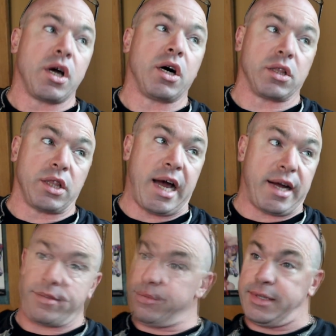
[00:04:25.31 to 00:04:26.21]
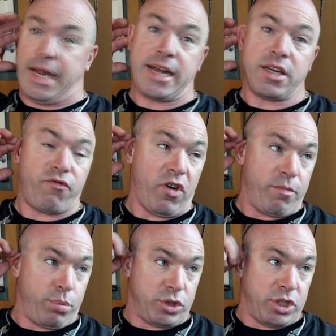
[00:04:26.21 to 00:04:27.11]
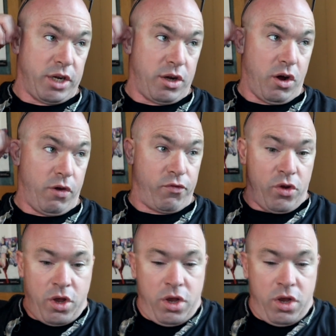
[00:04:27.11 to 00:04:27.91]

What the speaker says: A lot. 95% of